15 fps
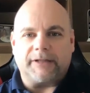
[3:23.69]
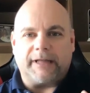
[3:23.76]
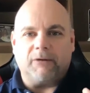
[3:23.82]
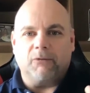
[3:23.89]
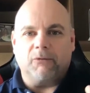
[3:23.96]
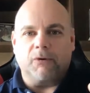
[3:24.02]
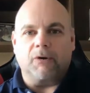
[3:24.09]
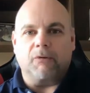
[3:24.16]
they
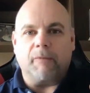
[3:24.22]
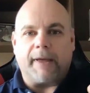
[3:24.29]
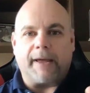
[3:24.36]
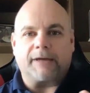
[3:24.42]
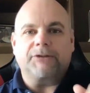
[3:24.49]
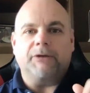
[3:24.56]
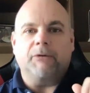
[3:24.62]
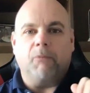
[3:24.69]
were
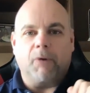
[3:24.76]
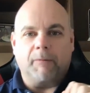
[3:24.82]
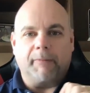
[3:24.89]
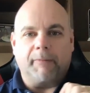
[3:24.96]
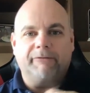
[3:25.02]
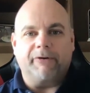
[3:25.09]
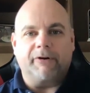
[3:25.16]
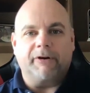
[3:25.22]
actually one of
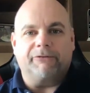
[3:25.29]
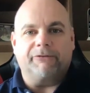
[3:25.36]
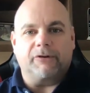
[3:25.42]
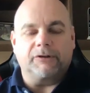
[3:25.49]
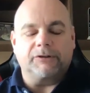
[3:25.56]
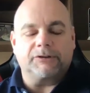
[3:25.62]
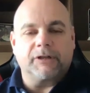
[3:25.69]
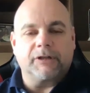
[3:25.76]
my very
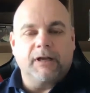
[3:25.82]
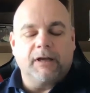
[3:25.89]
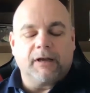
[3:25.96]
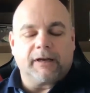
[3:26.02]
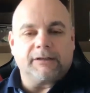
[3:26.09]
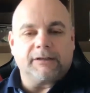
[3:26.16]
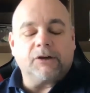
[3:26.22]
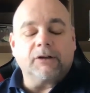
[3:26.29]
first
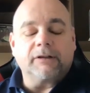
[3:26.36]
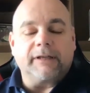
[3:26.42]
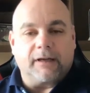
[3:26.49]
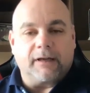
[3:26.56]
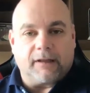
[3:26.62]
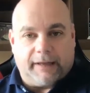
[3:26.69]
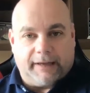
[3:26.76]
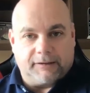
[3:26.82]
consulting
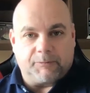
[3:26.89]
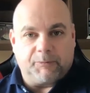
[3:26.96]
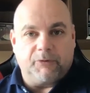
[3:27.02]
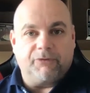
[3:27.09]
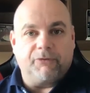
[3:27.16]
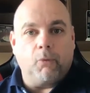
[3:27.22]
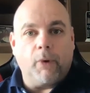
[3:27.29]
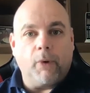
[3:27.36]
clients
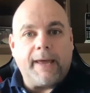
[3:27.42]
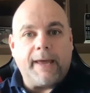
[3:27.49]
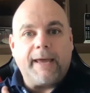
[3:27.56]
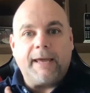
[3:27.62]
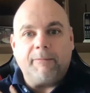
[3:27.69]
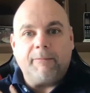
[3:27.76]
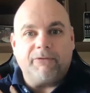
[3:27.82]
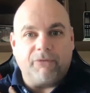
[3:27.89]

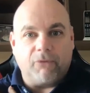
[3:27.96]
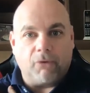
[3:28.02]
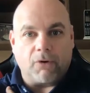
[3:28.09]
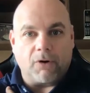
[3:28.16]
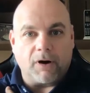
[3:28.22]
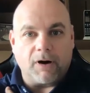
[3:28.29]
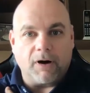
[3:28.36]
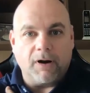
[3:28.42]
way
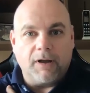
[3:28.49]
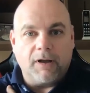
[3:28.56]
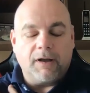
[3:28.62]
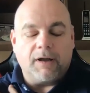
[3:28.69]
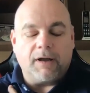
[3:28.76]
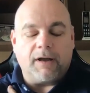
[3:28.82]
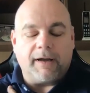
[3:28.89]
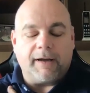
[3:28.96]
before
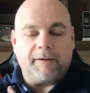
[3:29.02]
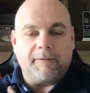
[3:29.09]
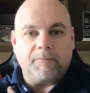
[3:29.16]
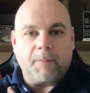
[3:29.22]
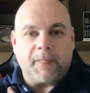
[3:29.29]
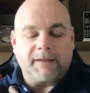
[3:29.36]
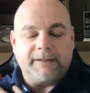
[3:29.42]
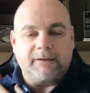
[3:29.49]

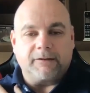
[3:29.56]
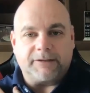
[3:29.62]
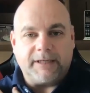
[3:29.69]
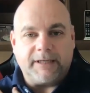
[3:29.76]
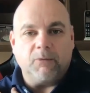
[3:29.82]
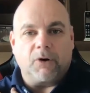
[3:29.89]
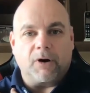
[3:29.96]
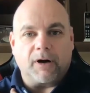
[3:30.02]
Dealer
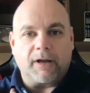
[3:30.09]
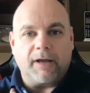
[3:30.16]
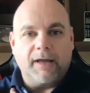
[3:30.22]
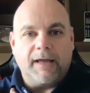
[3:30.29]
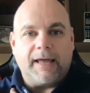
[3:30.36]
Teamwork.